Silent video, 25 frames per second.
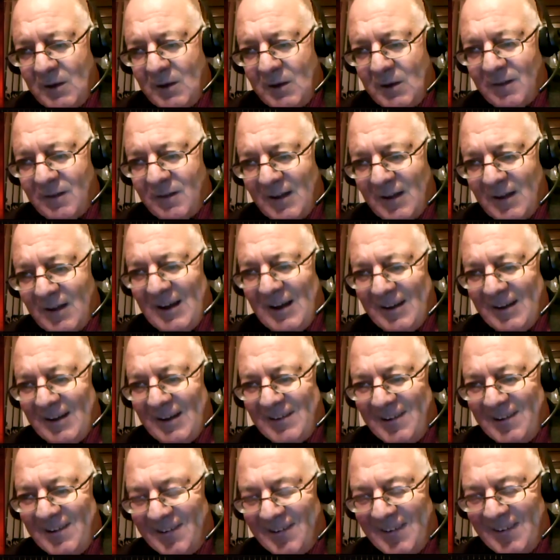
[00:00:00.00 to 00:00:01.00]
are
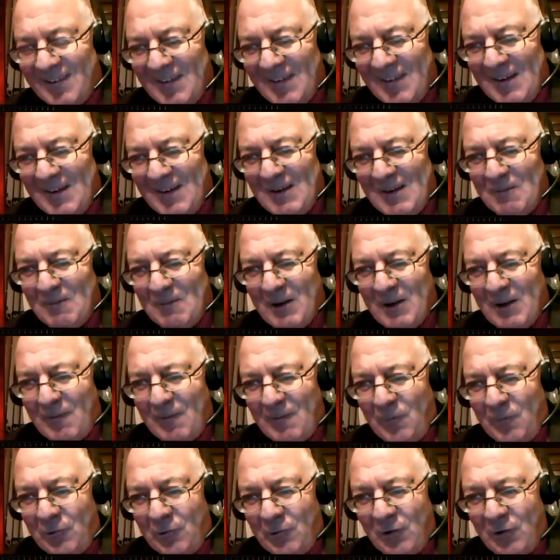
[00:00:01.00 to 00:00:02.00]
too. But
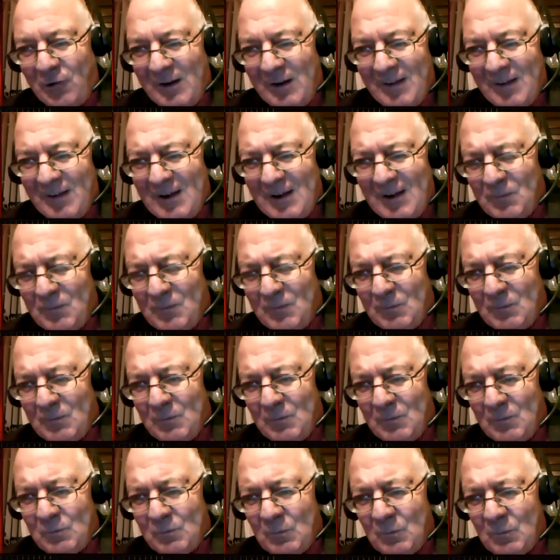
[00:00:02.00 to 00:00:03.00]
unfortunately, they're
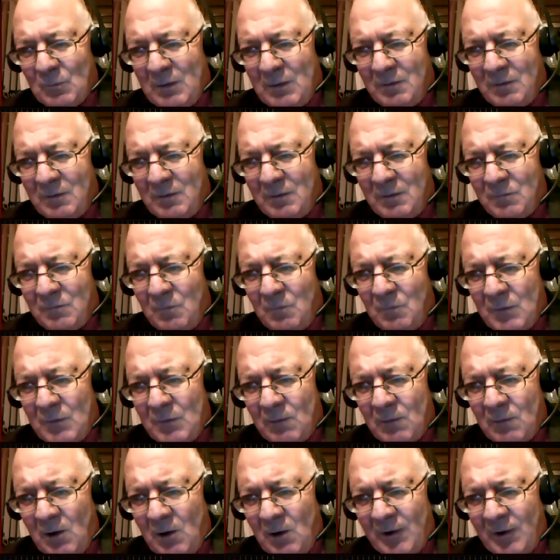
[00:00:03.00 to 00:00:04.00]

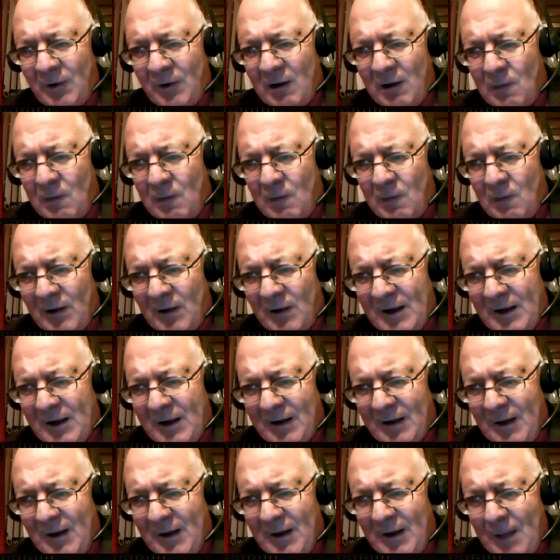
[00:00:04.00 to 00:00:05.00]
they're rolling over and letting
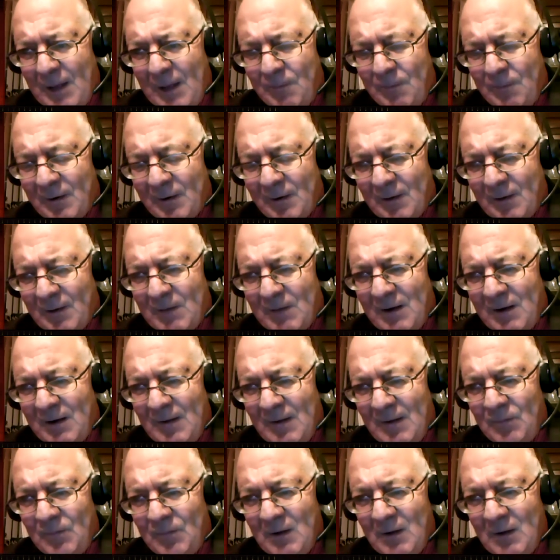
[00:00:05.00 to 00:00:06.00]
it happen. I mean,
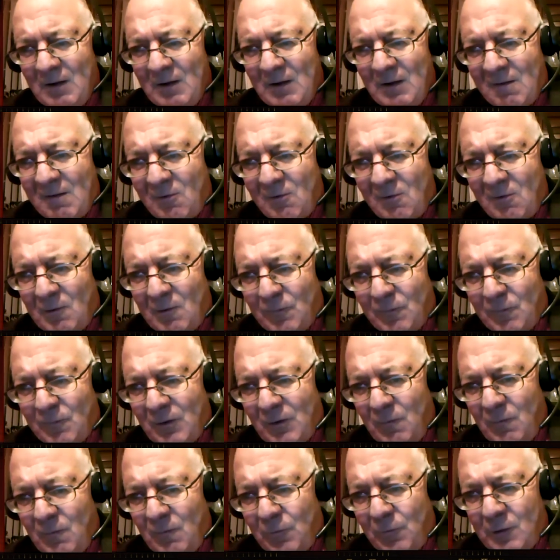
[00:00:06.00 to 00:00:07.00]
it sort of
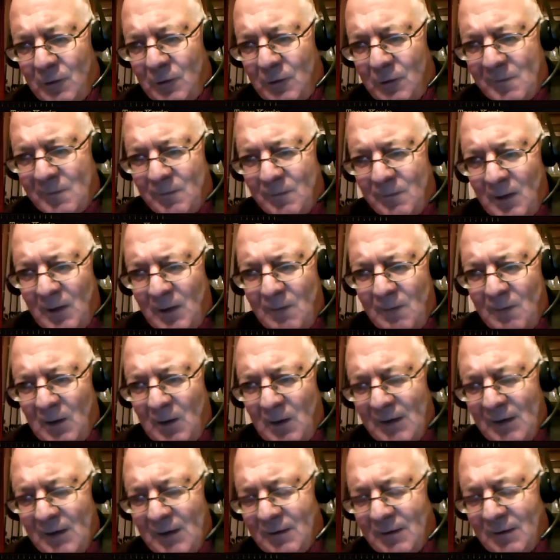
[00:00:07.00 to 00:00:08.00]
confirms to my
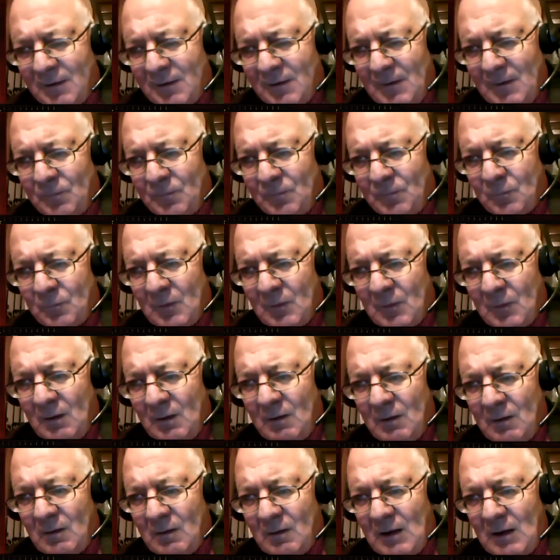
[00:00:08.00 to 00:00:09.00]
mind that
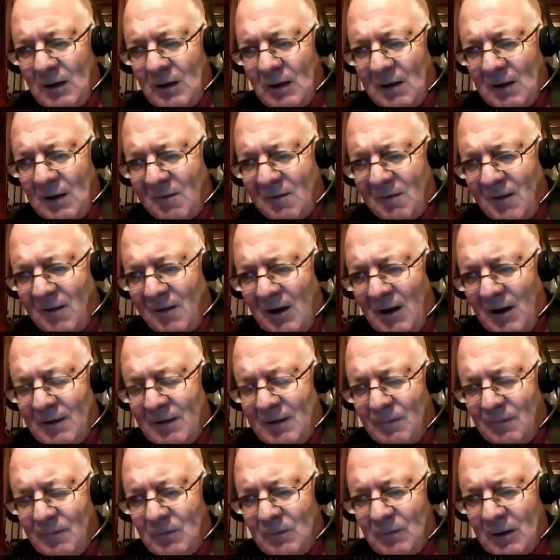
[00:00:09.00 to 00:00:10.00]
outside
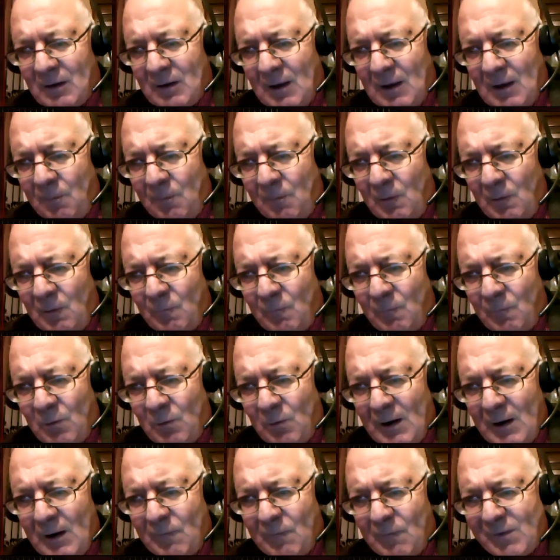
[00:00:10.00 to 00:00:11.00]
a couple of
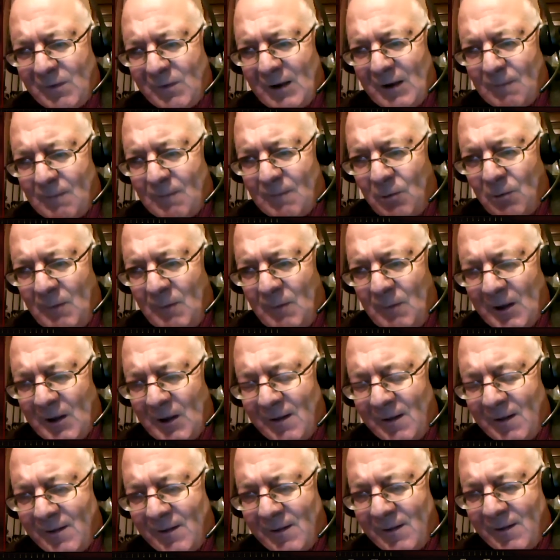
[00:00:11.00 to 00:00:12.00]
brave state
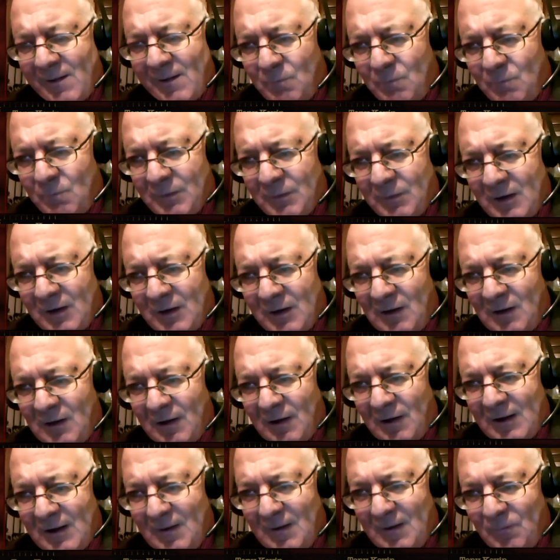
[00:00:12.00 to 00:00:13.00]
premiers,
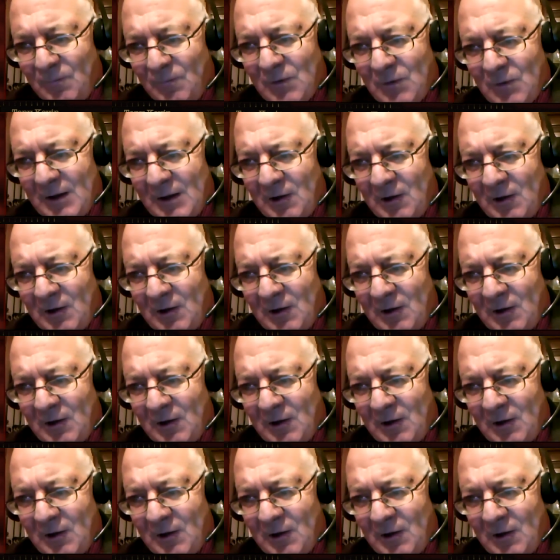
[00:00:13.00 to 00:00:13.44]
particularly Daniel